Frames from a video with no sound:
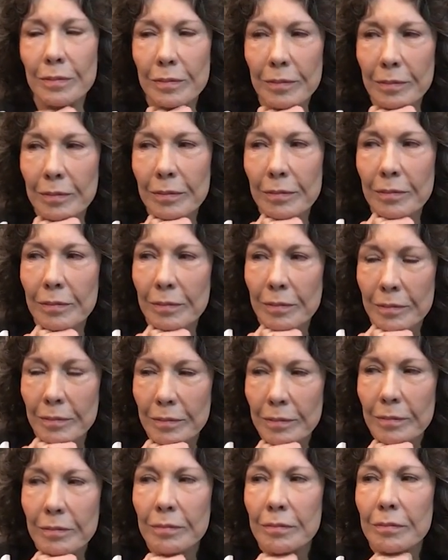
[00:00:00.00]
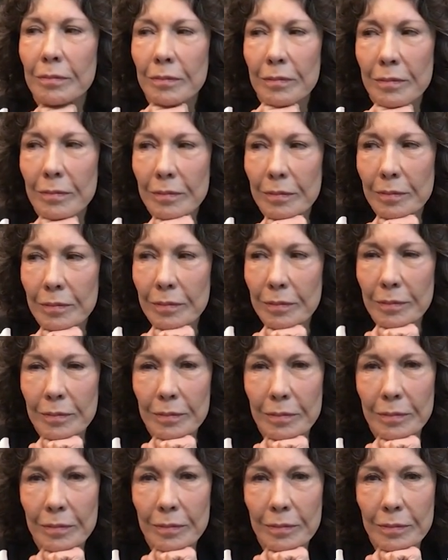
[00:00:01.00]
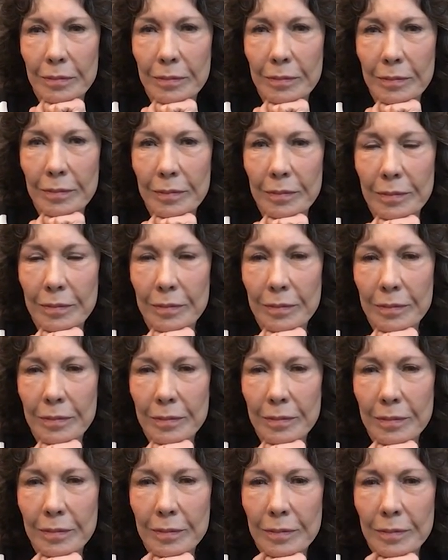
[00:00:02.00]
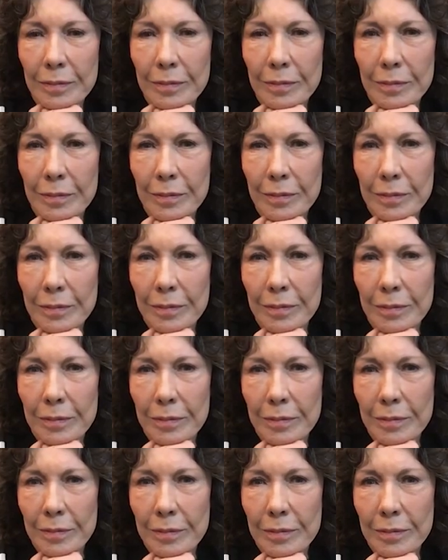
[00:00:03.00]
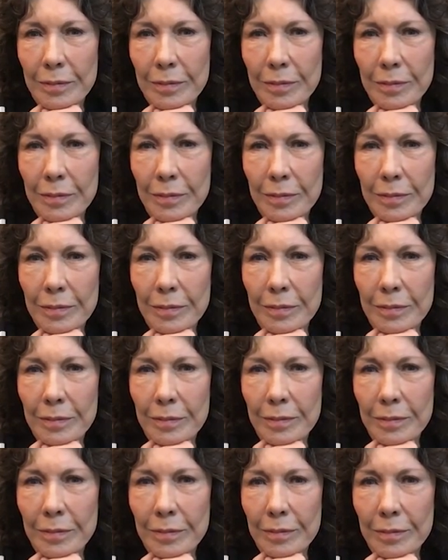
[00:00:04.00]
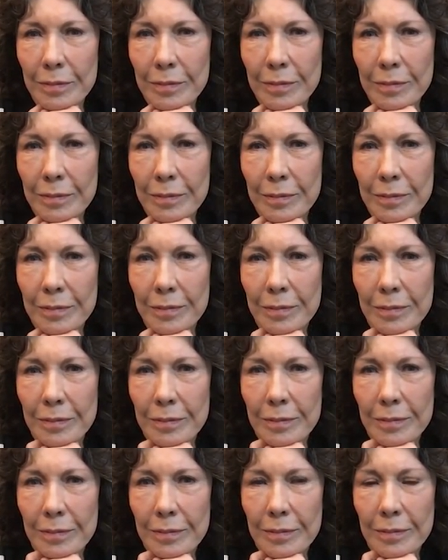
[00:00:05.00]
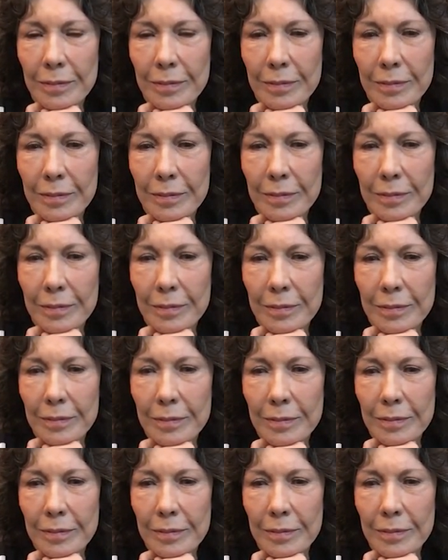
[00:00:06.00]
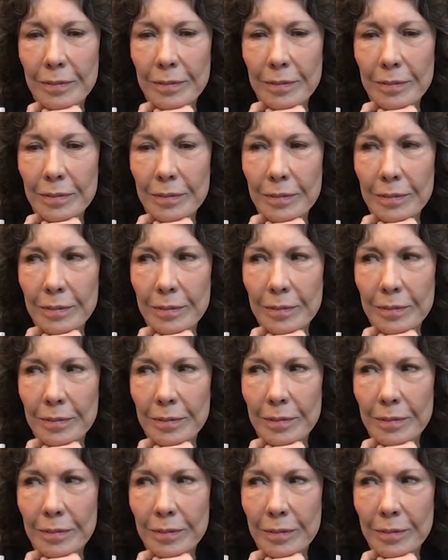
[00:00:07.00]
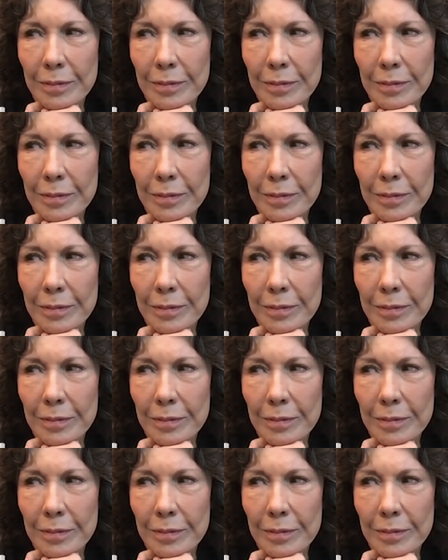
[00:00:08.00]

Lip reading: No words are spoken by the person on screen.